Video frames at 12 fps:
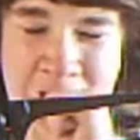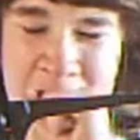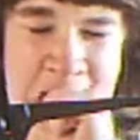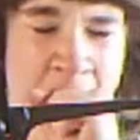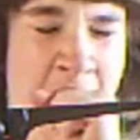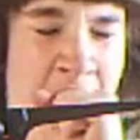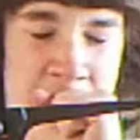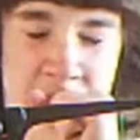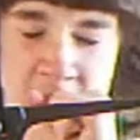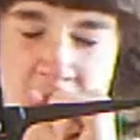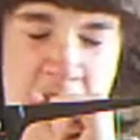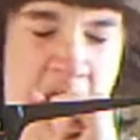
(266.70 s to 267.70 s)
I'm
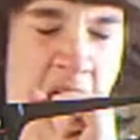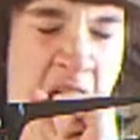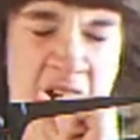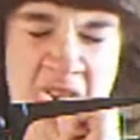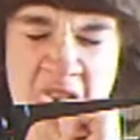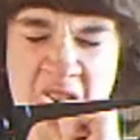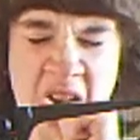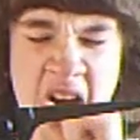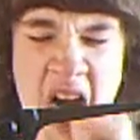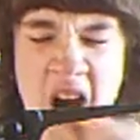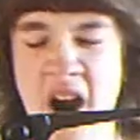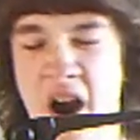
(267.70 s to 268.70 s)
so
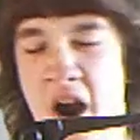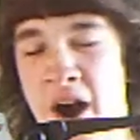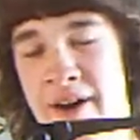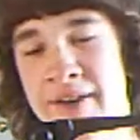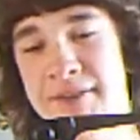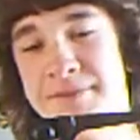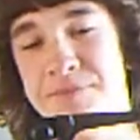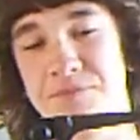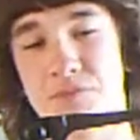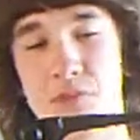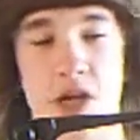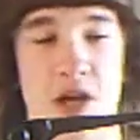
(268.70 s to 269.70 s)
tired.
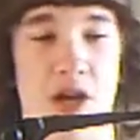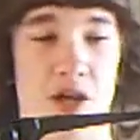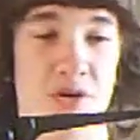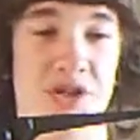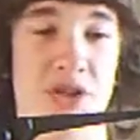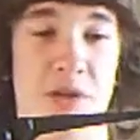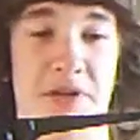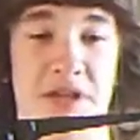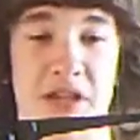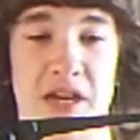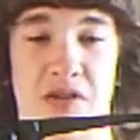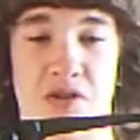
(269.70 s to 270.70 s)
The reason I picked
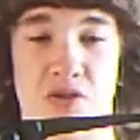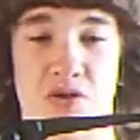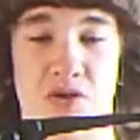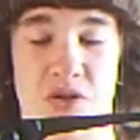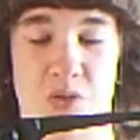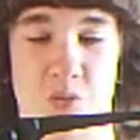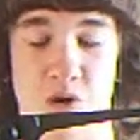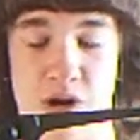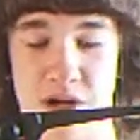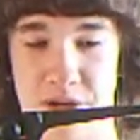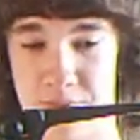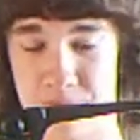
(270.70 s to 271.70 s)
the A2 is,
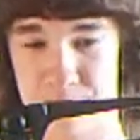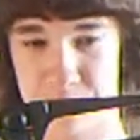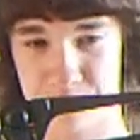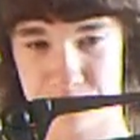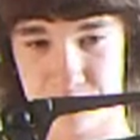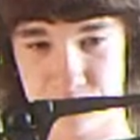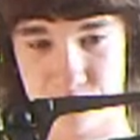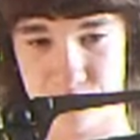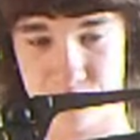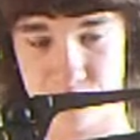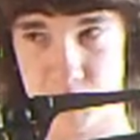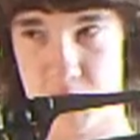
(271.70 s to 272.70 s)
one,
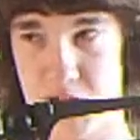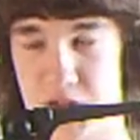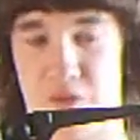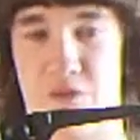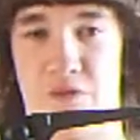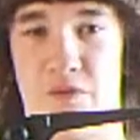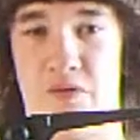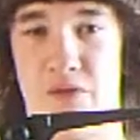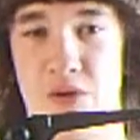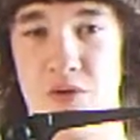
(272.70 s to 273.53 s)
it's a few